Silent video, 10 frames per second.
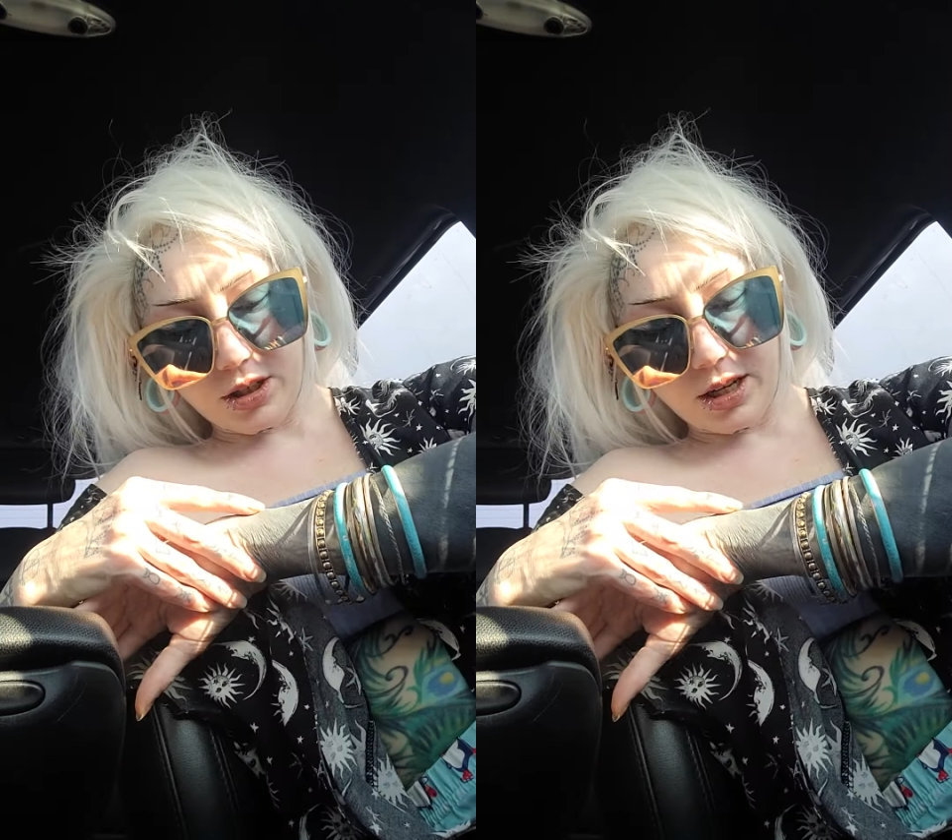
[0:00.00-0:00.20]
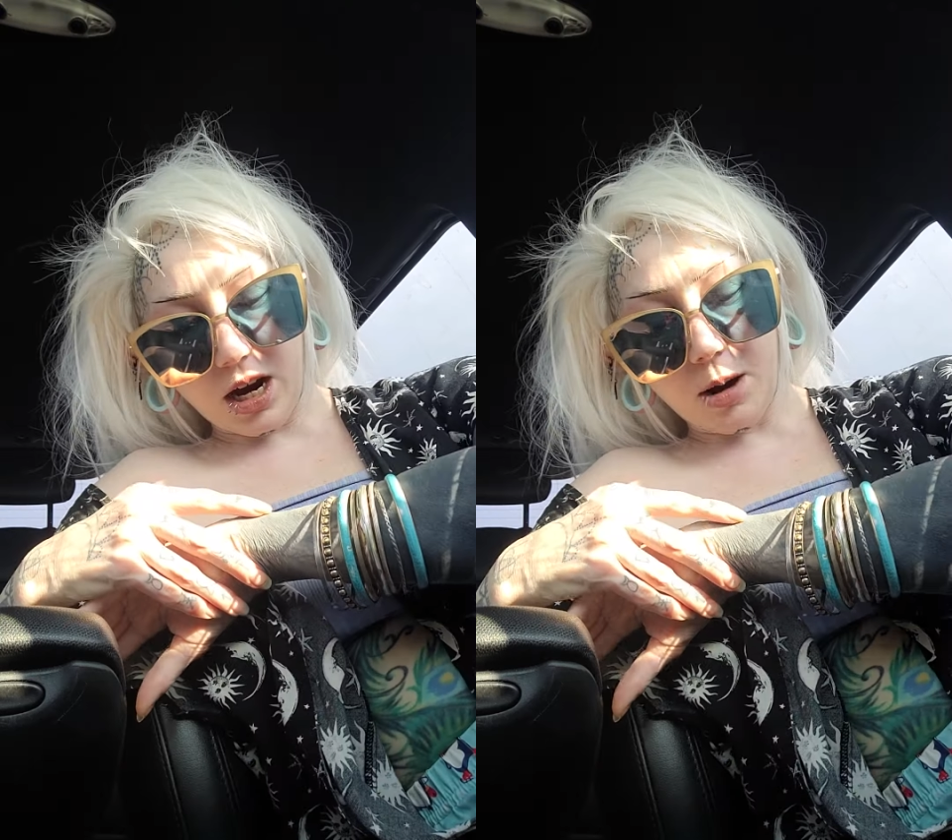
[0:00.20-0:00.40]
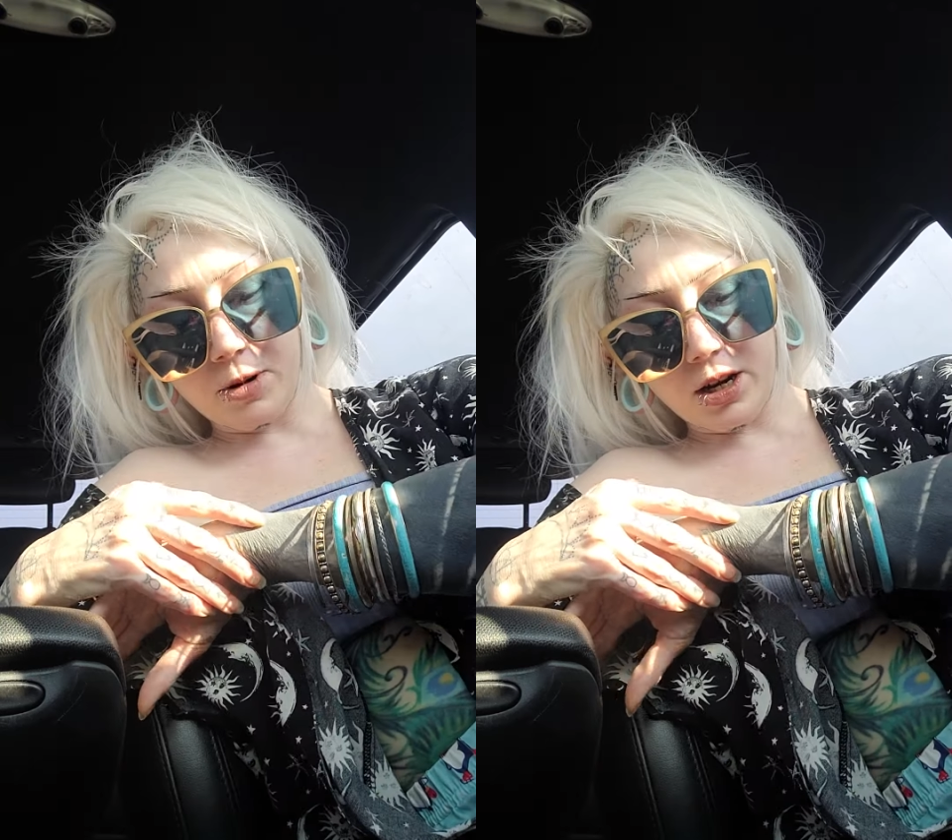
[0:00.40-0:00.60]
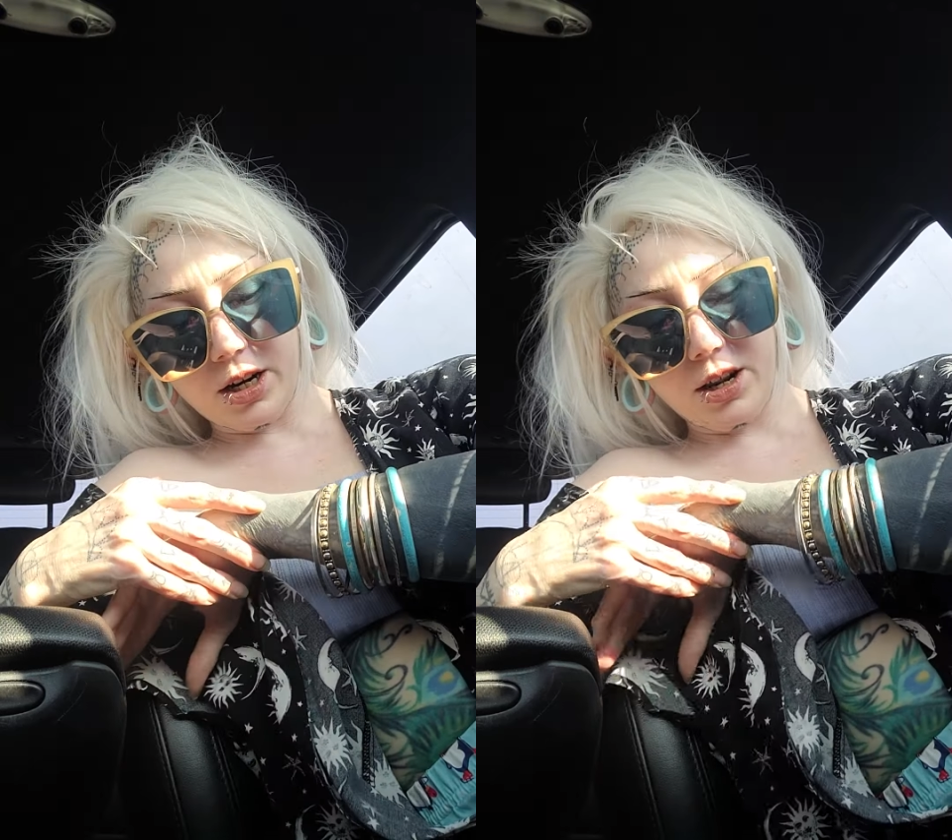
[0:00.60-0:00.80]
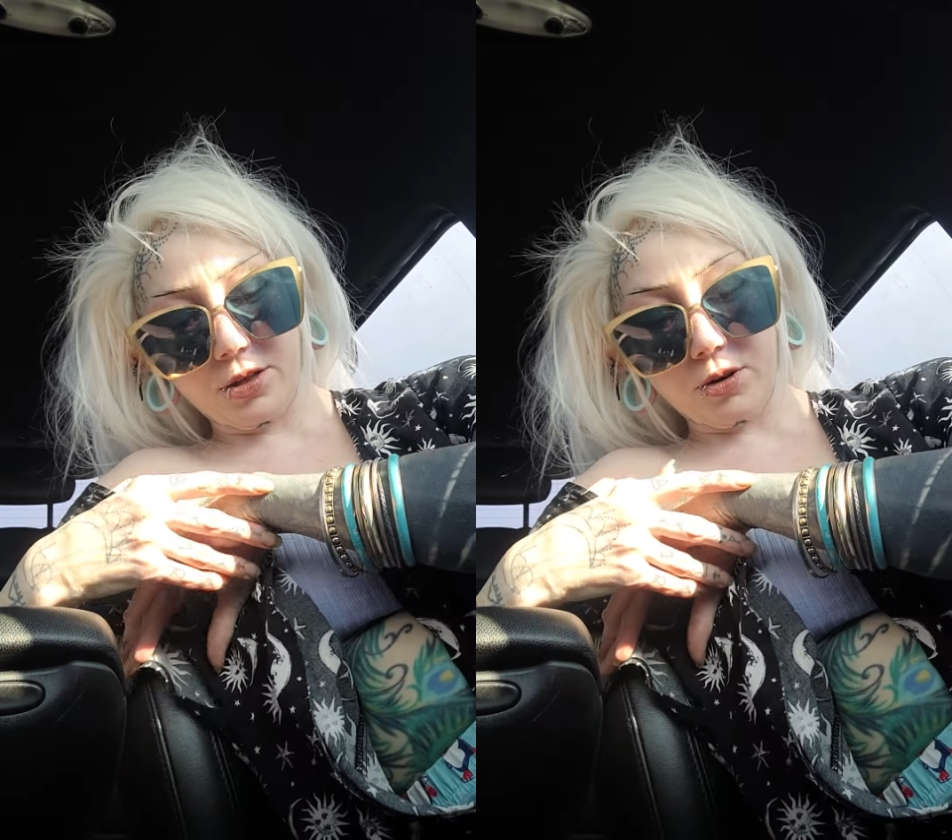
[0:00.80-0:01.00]
like I'm not
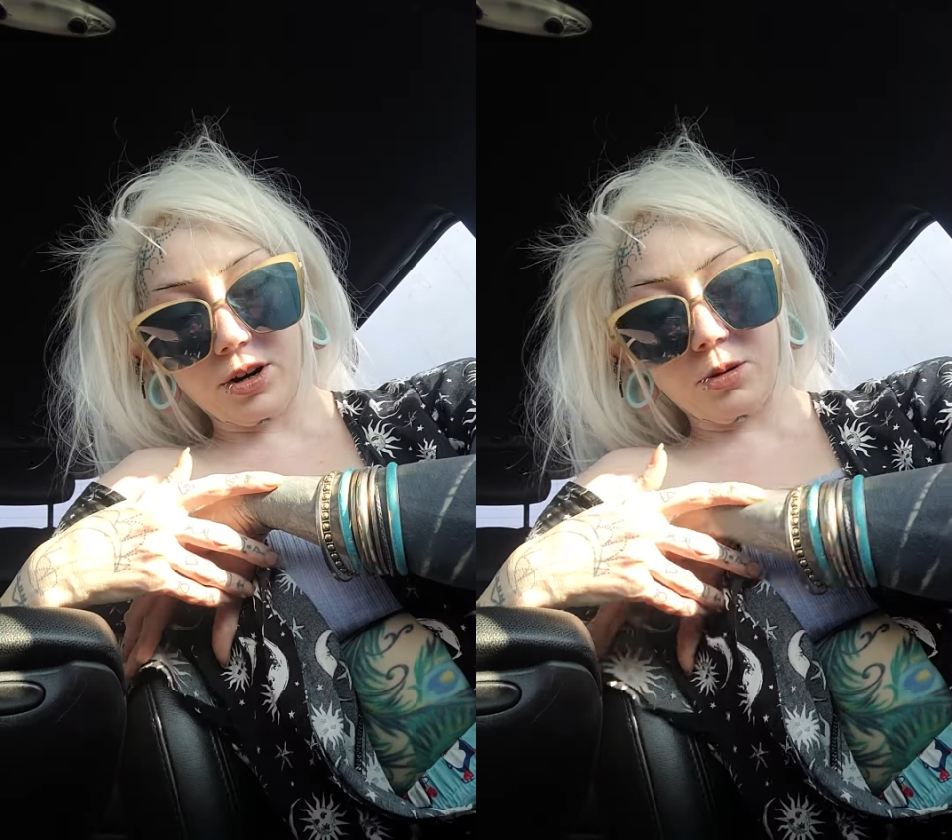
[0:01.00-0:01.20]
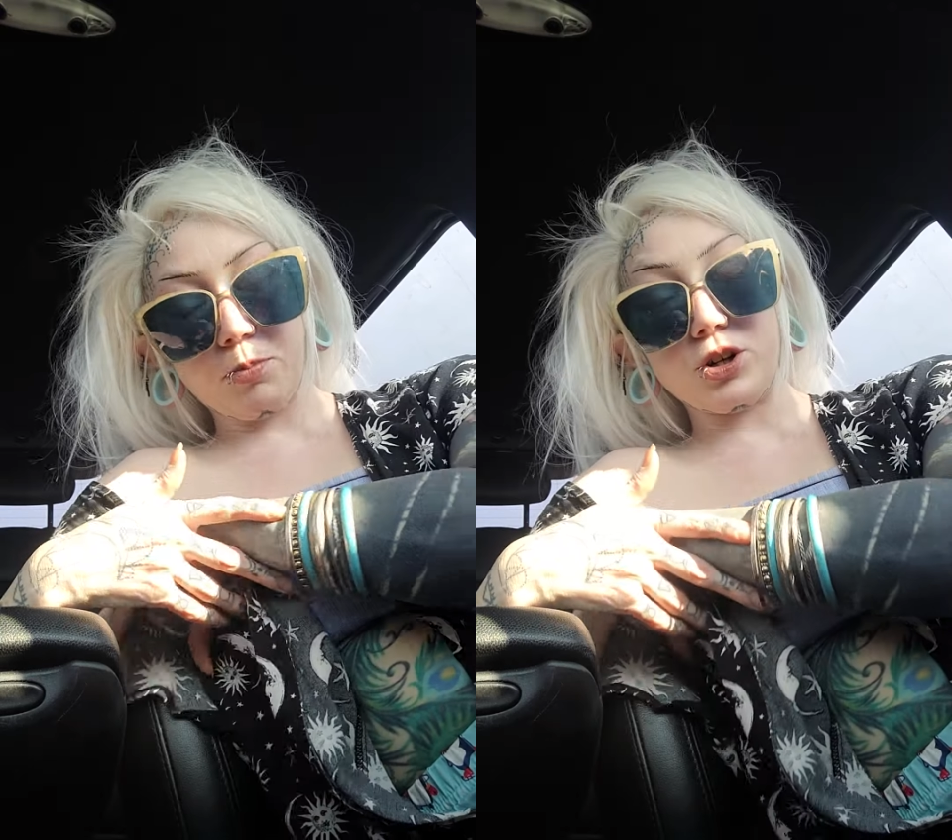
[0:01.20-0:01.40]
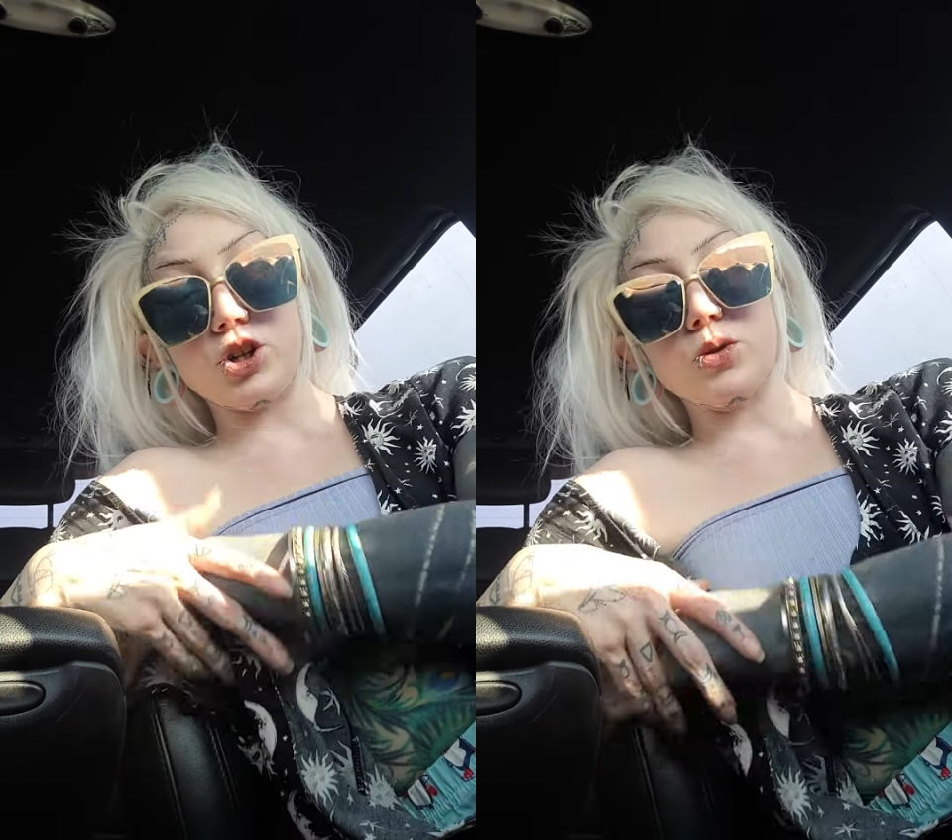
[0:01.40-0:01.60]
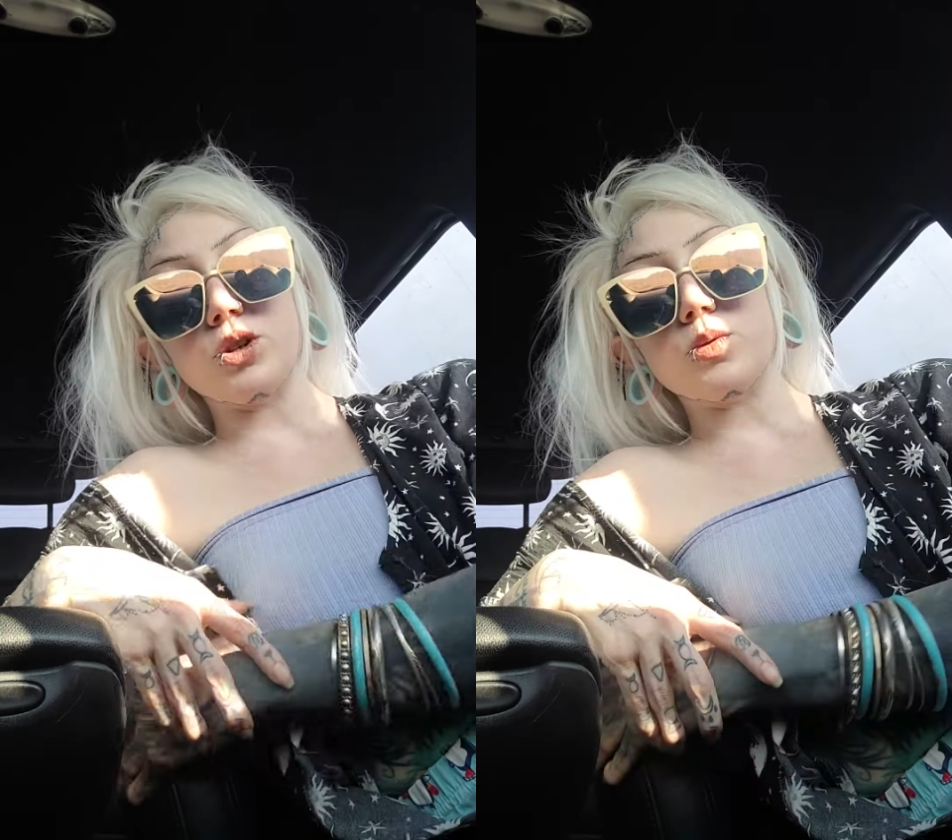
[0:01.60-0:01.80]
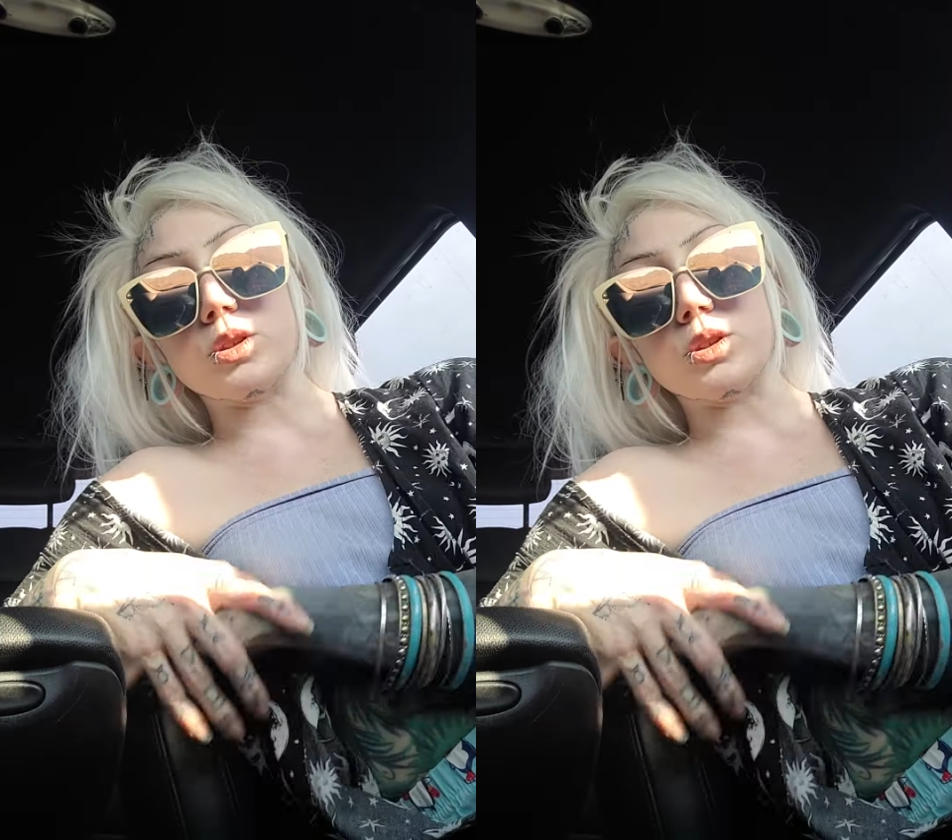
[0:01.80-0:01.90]
gonna threaten to put you into a